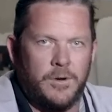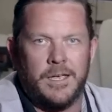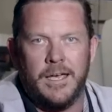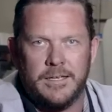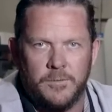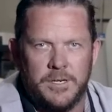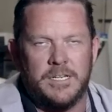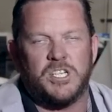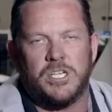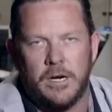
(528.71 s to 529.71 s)
Wanted guys wanted
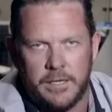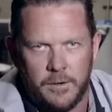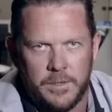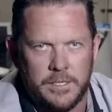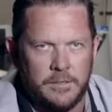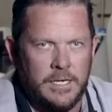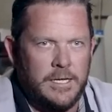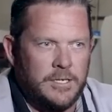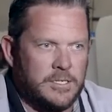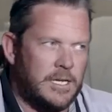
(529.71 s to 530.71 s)
to share that with you,
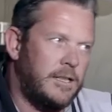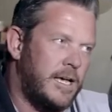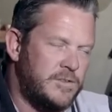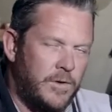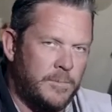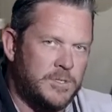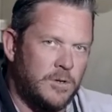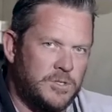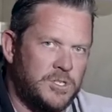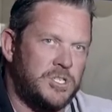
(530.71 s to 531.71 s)
just like the last few
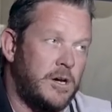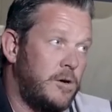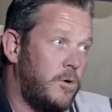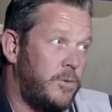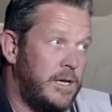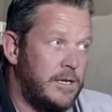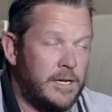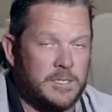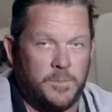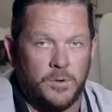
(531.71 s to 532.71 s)
episodes, just sharing what we get
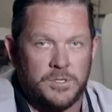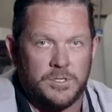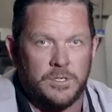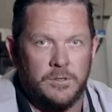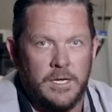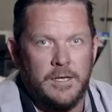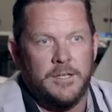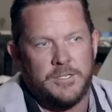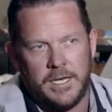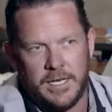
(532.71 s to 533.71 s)
exposure to,
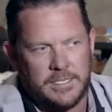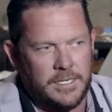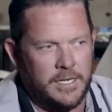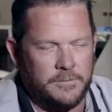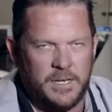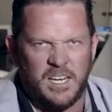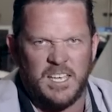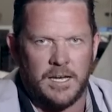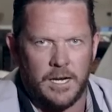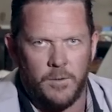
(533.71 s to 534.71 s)
so you guys can get a, get a
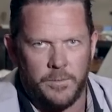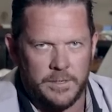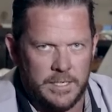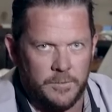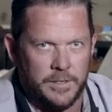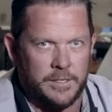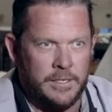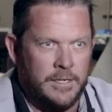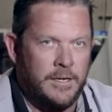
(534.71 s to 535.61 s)
kick out of what we're dealing with.